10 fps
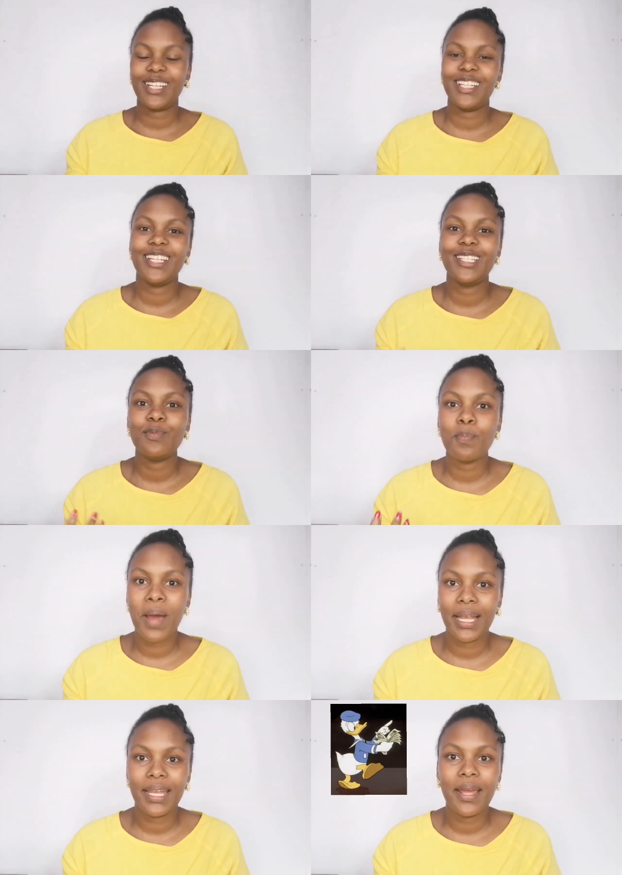it needs
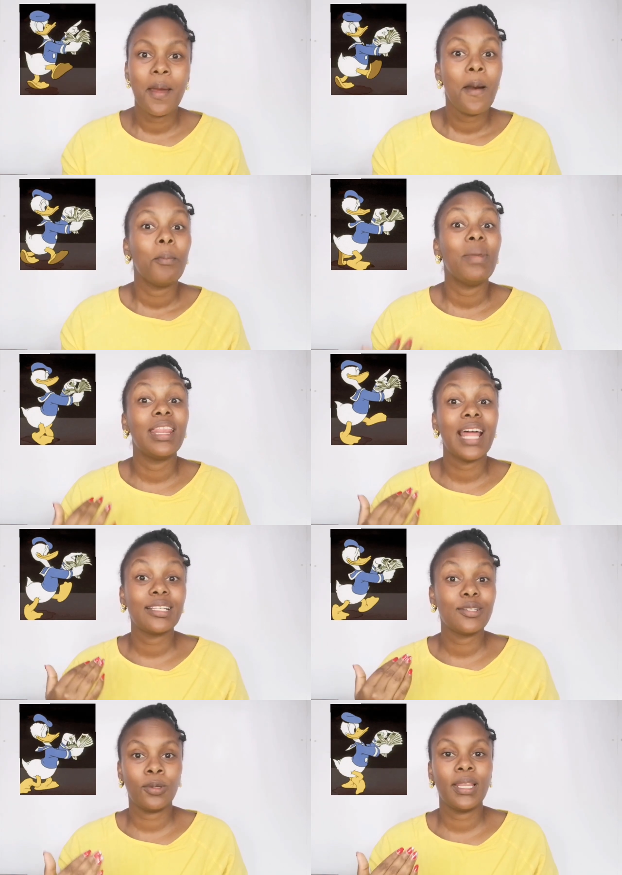money, but
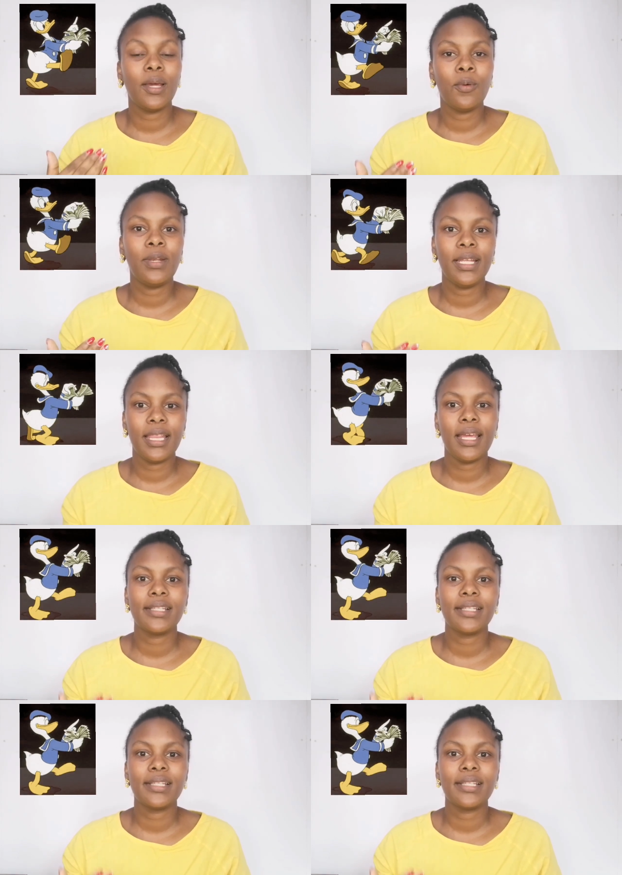that's not the only thing.